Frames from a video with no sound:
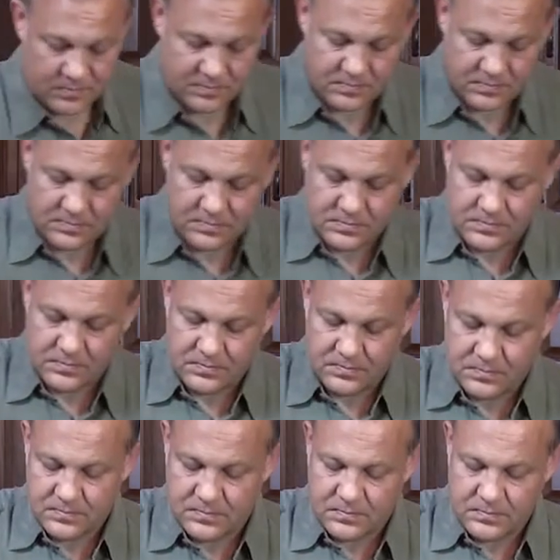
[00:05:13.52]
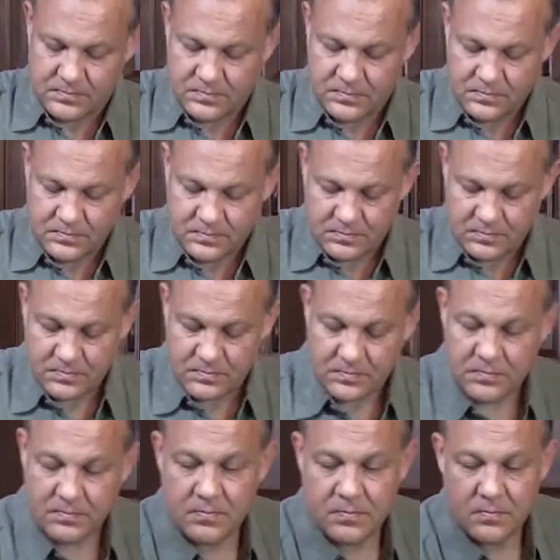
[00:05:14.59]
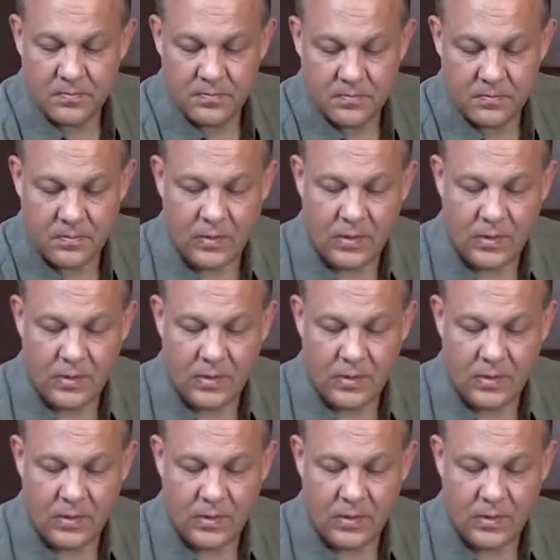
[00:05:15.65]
Nothing is said.